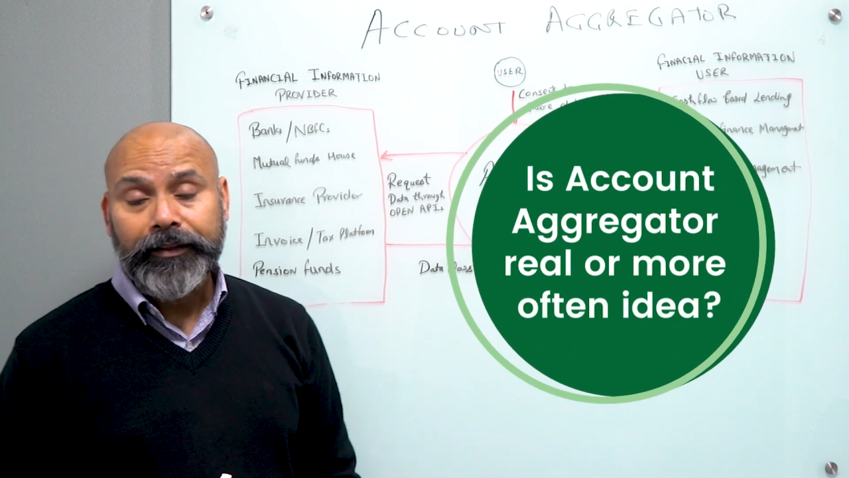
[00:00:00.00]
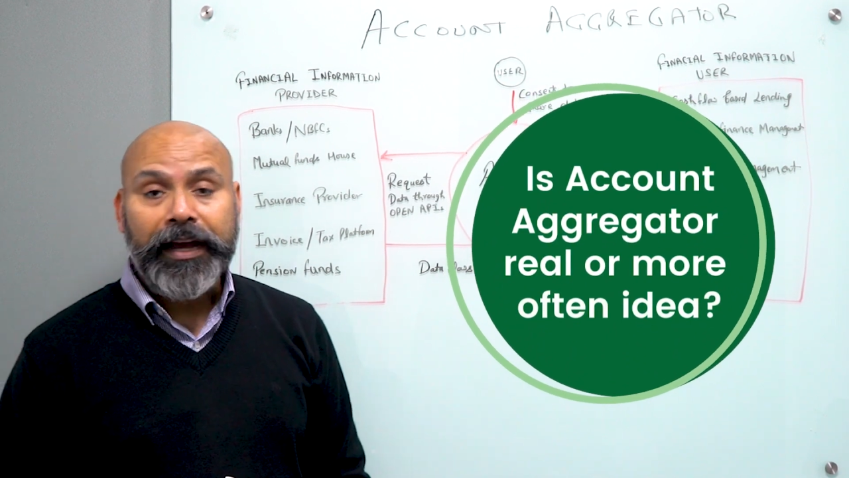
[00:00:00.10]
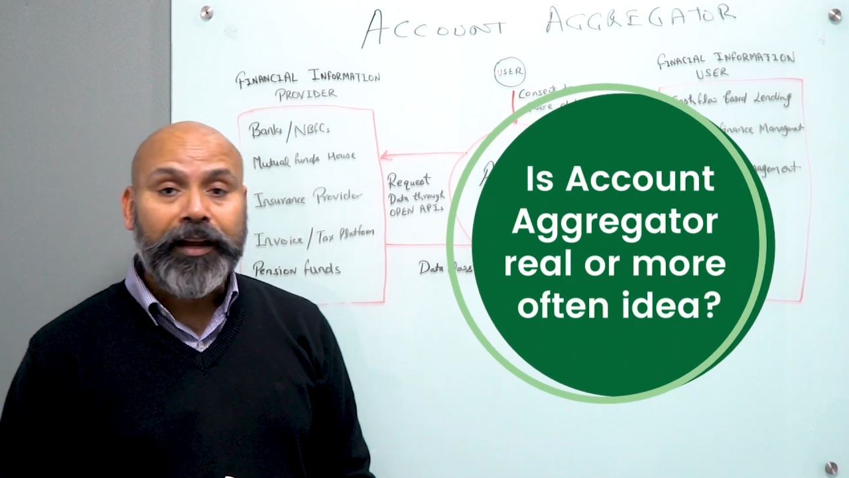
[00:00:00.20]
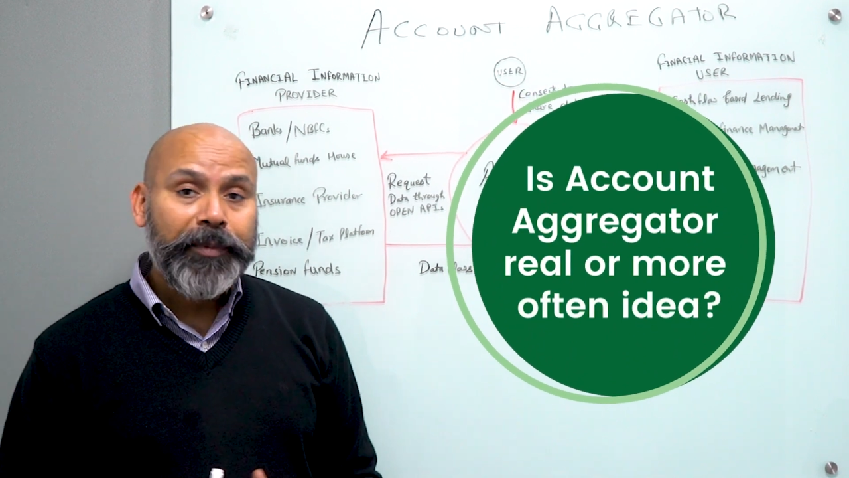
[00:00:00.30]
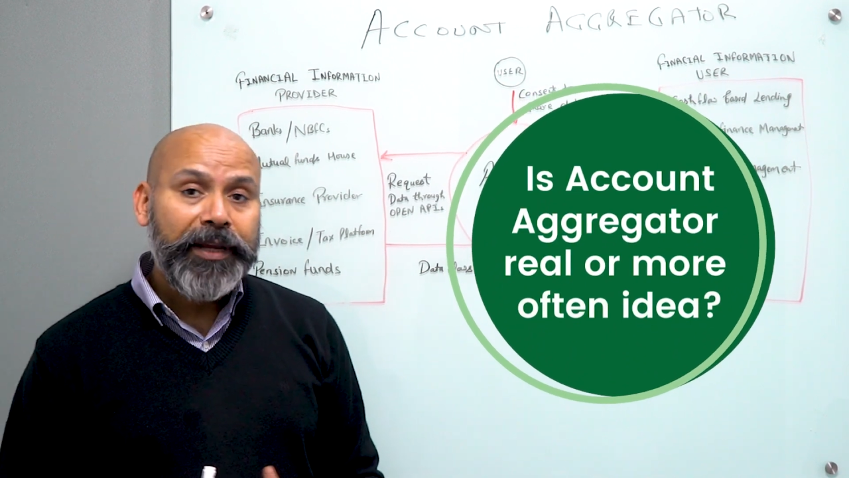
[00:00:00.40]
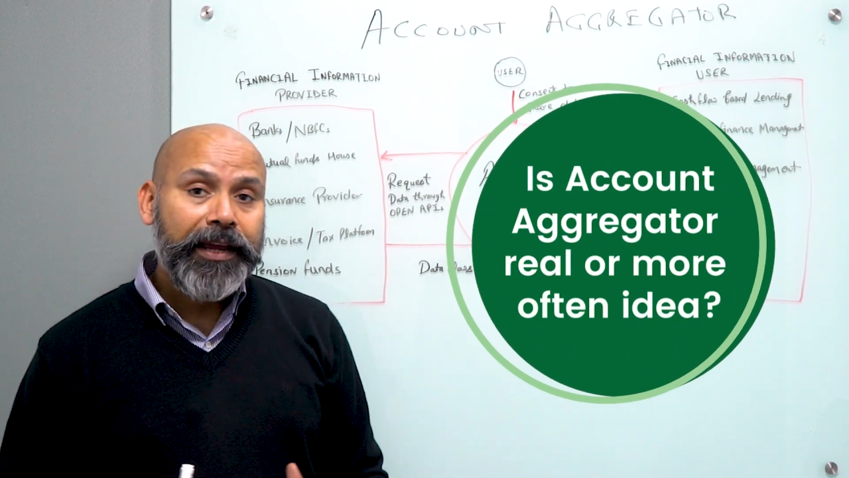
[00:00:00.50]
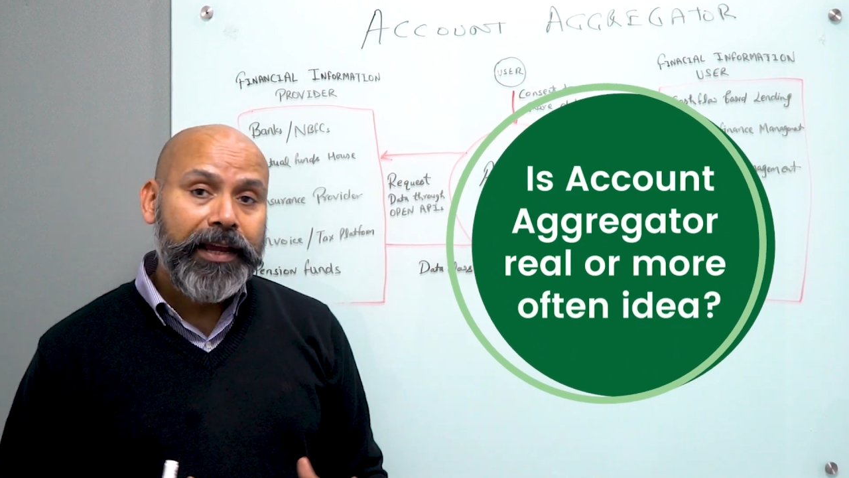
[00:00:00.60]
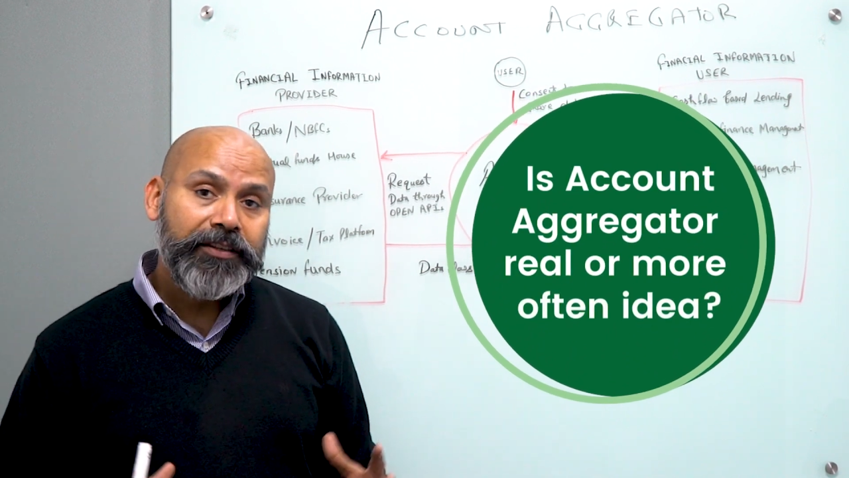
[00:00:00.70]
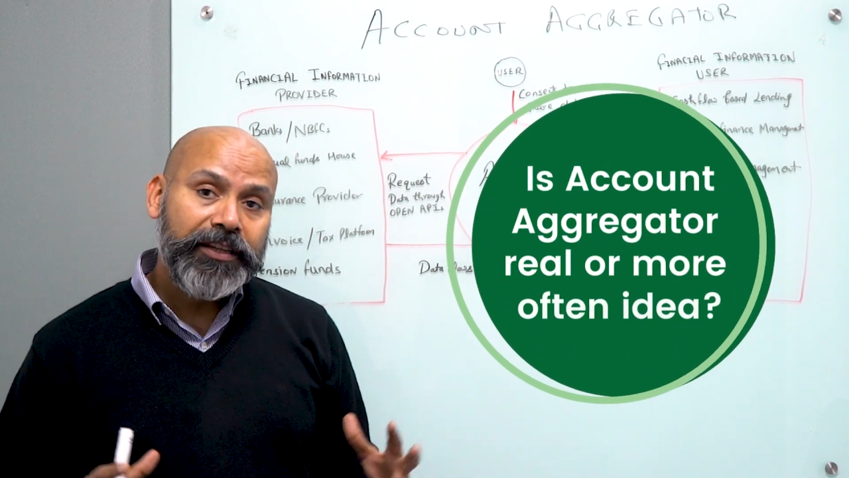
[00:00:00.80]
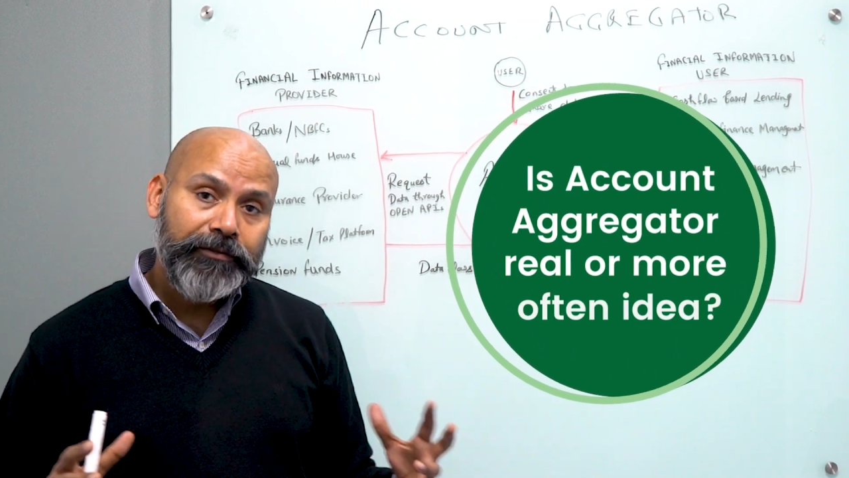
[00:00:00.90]
RBI
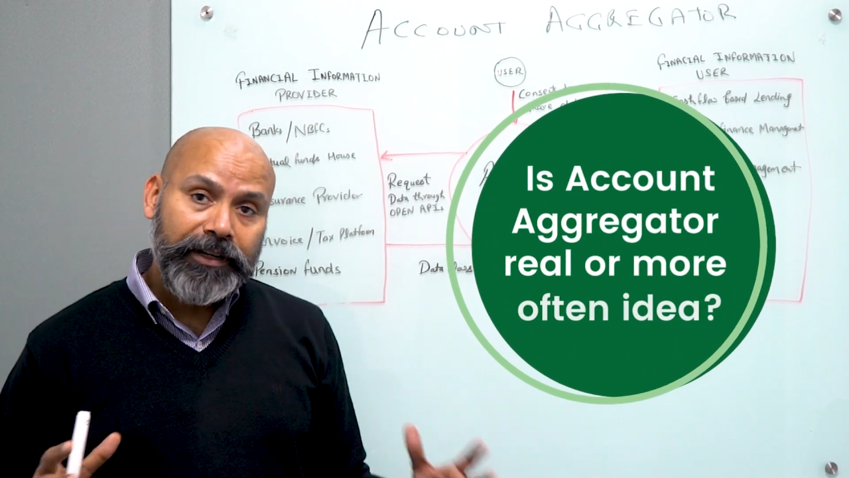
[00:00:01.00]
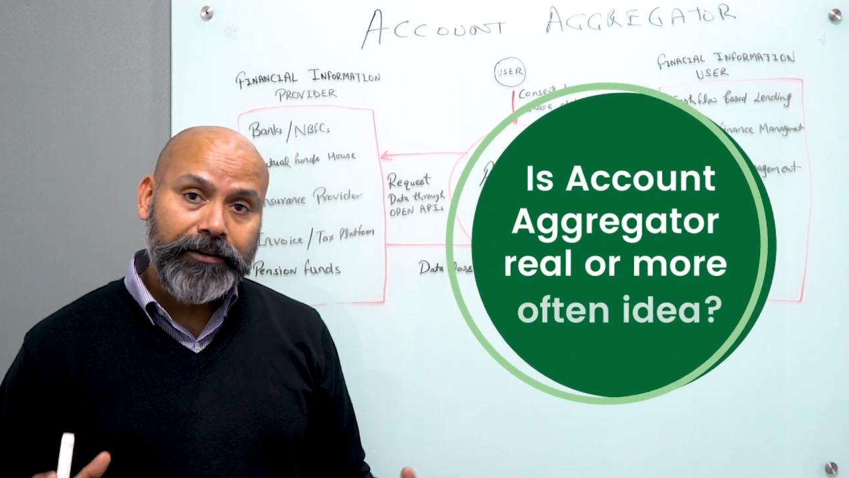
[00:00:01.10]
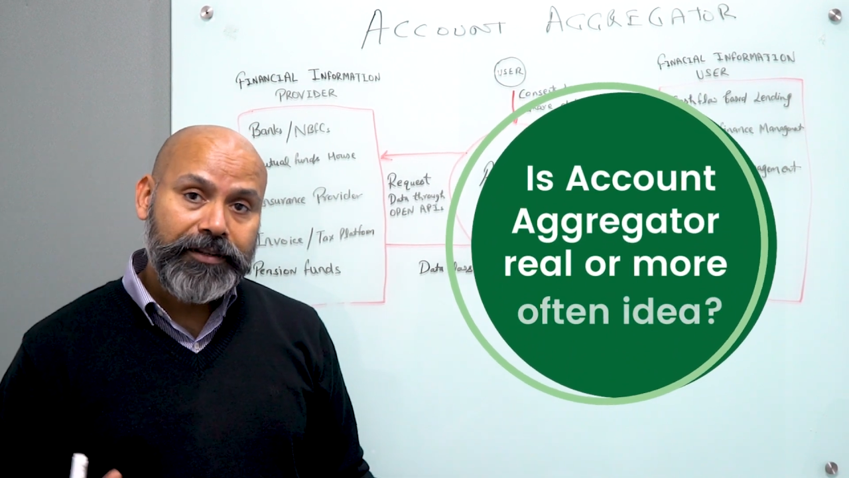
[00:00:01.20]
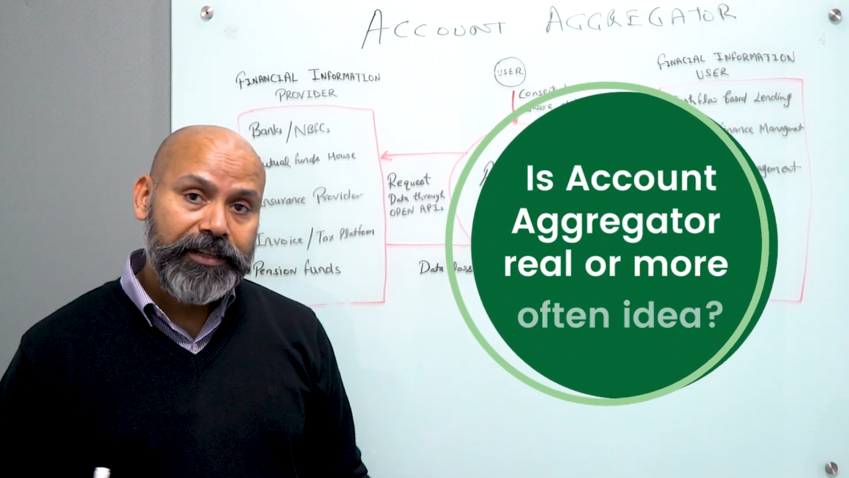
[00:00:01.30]
has given out